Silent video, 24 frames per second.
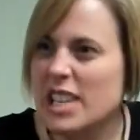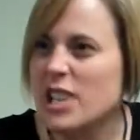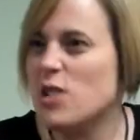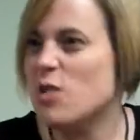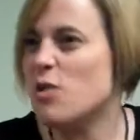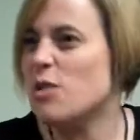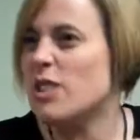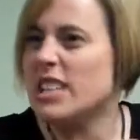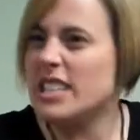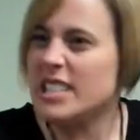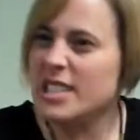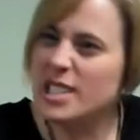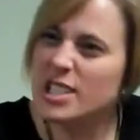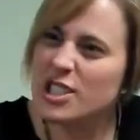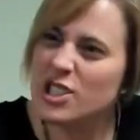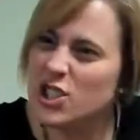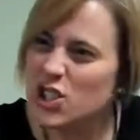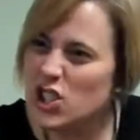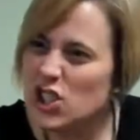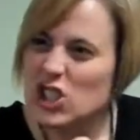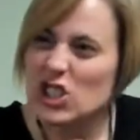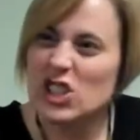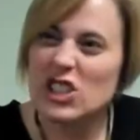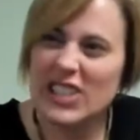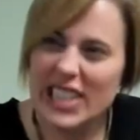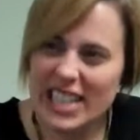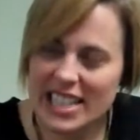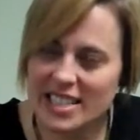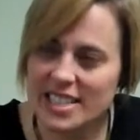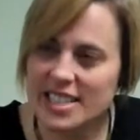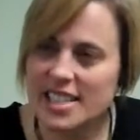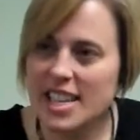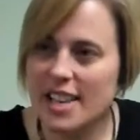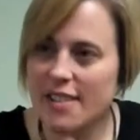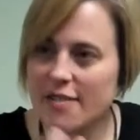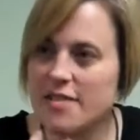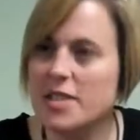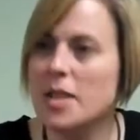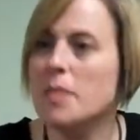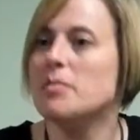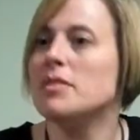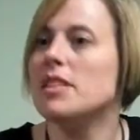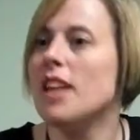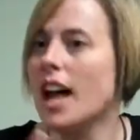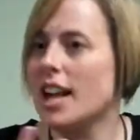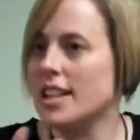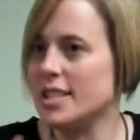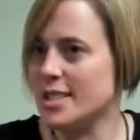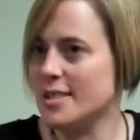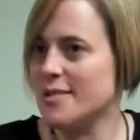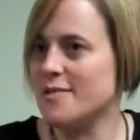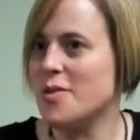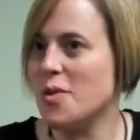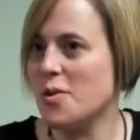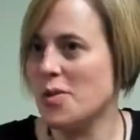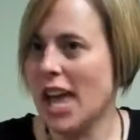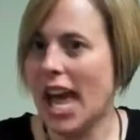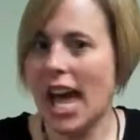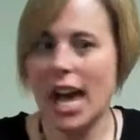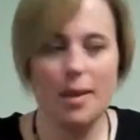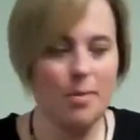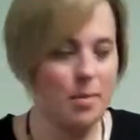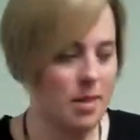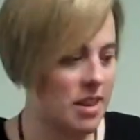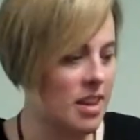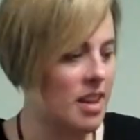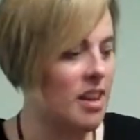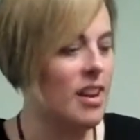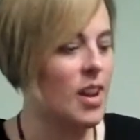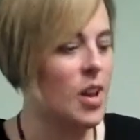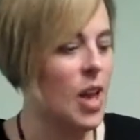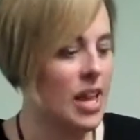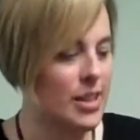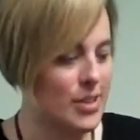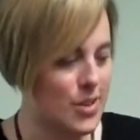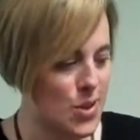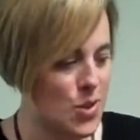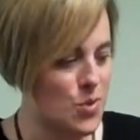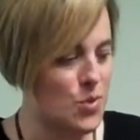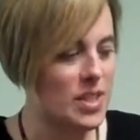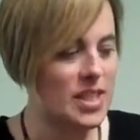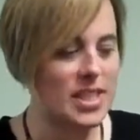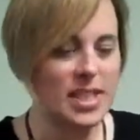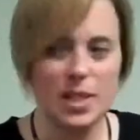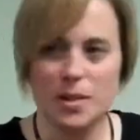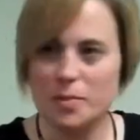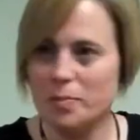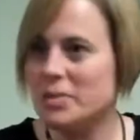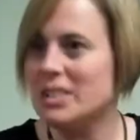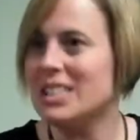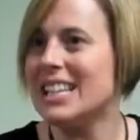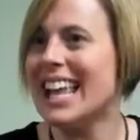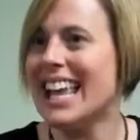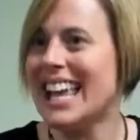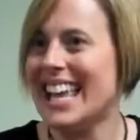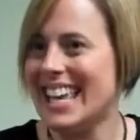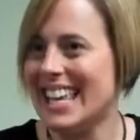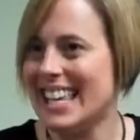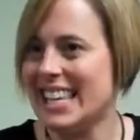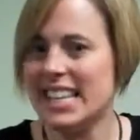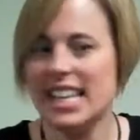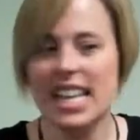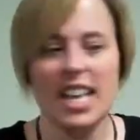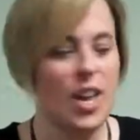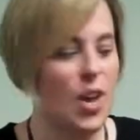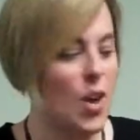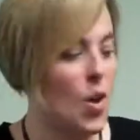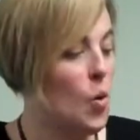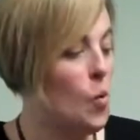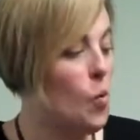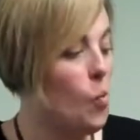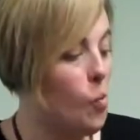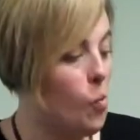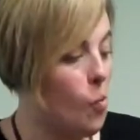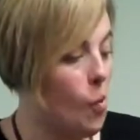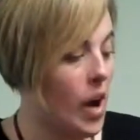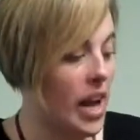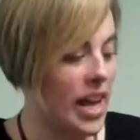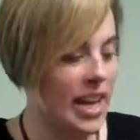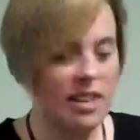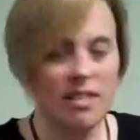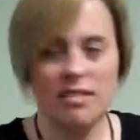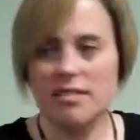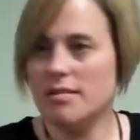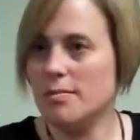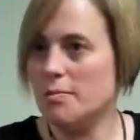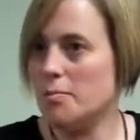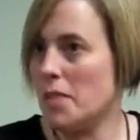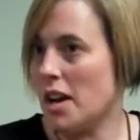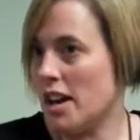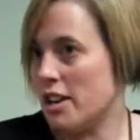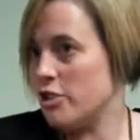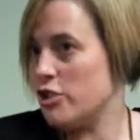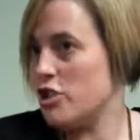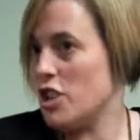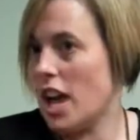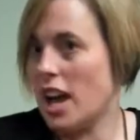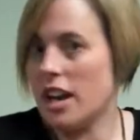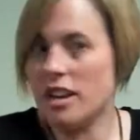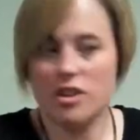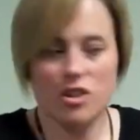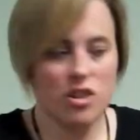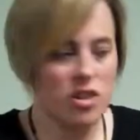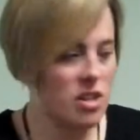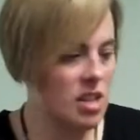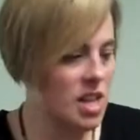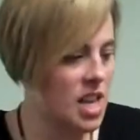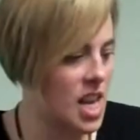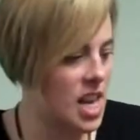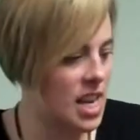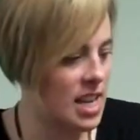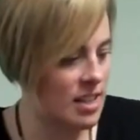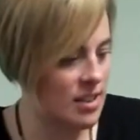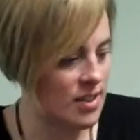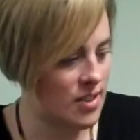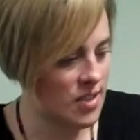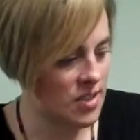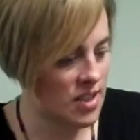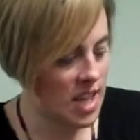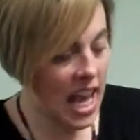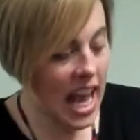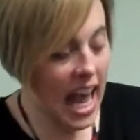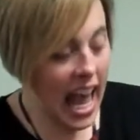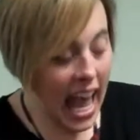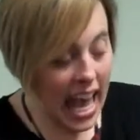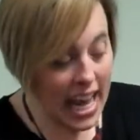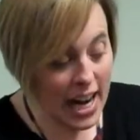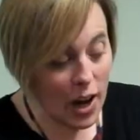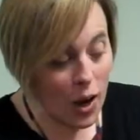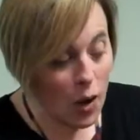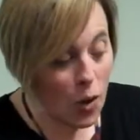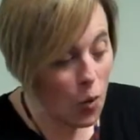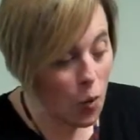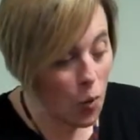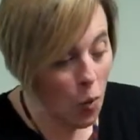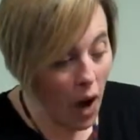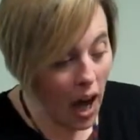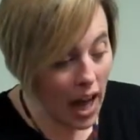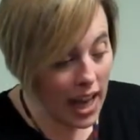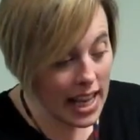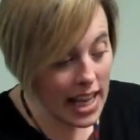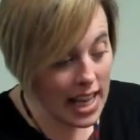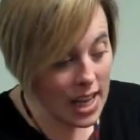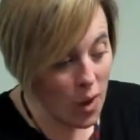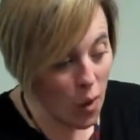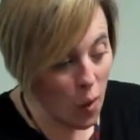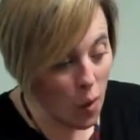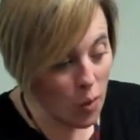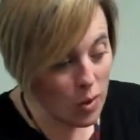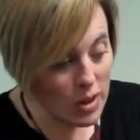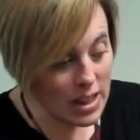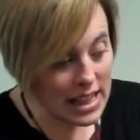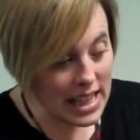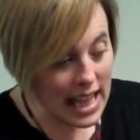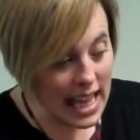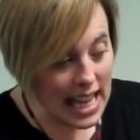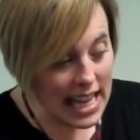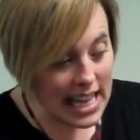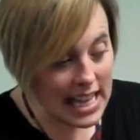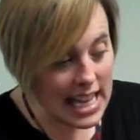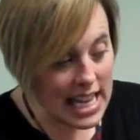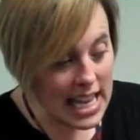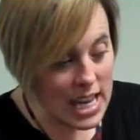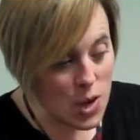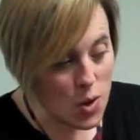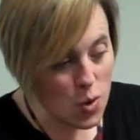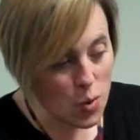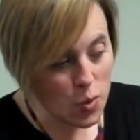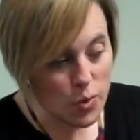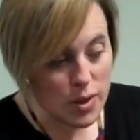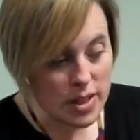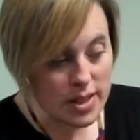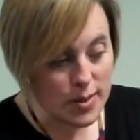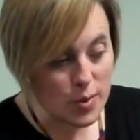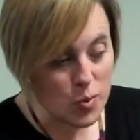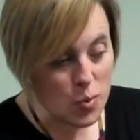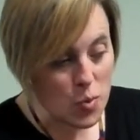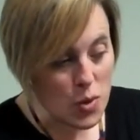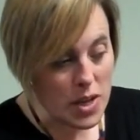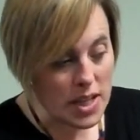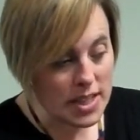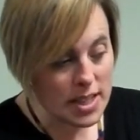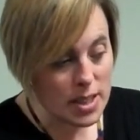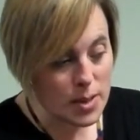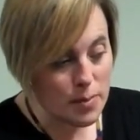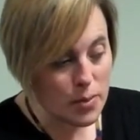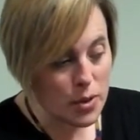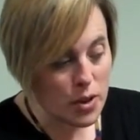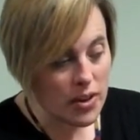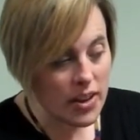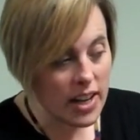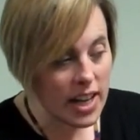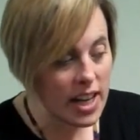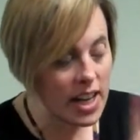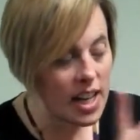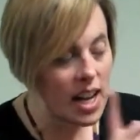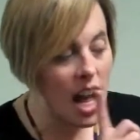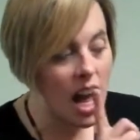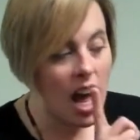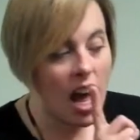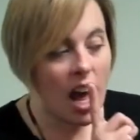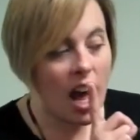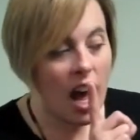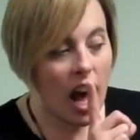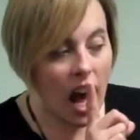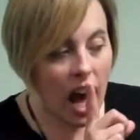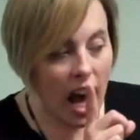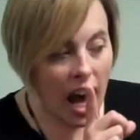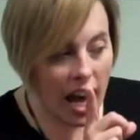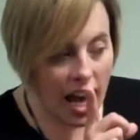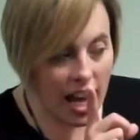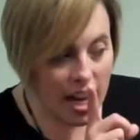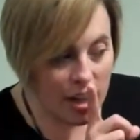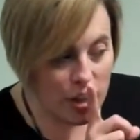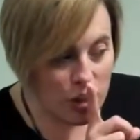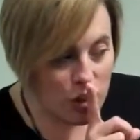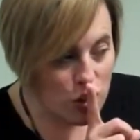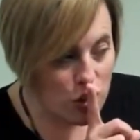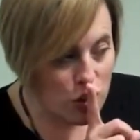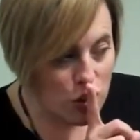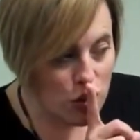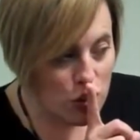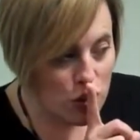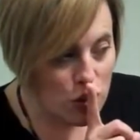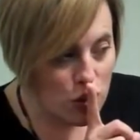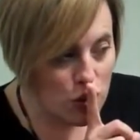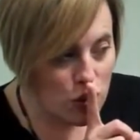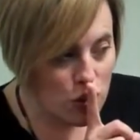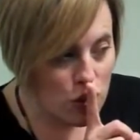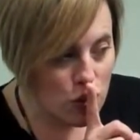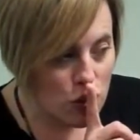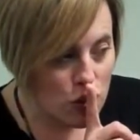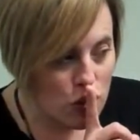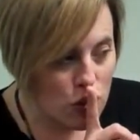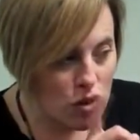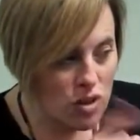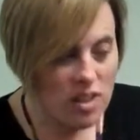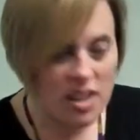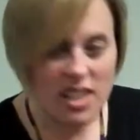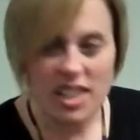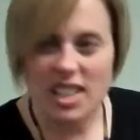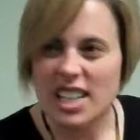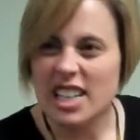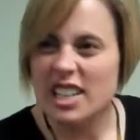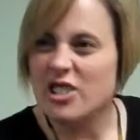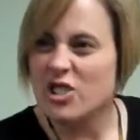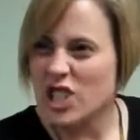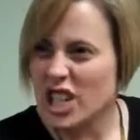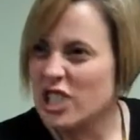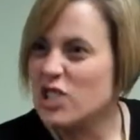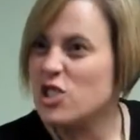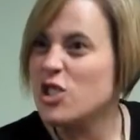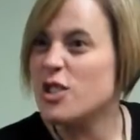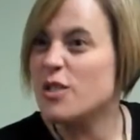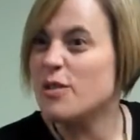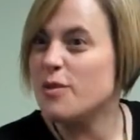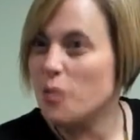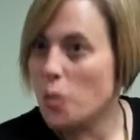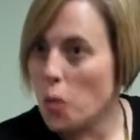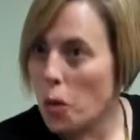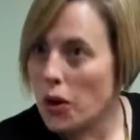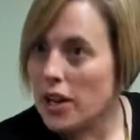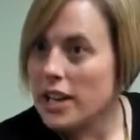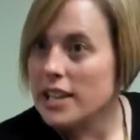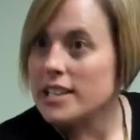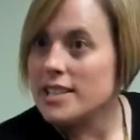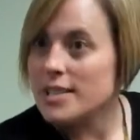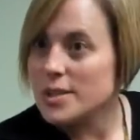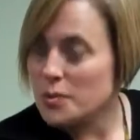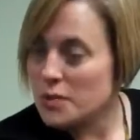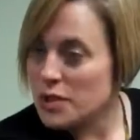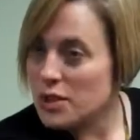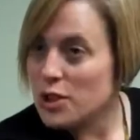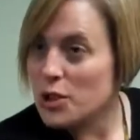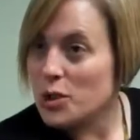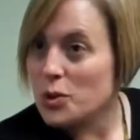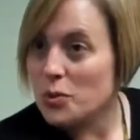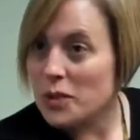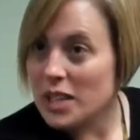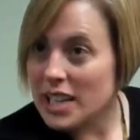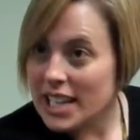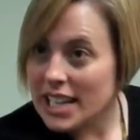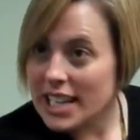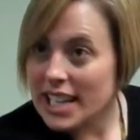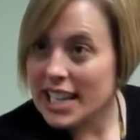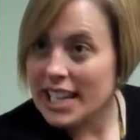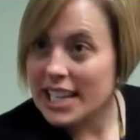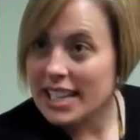You can stir it. Give them lots of vocabulary as you explain what mush actually is. And a quiet old lady who is whispering, hush. Change your voice when you're reading.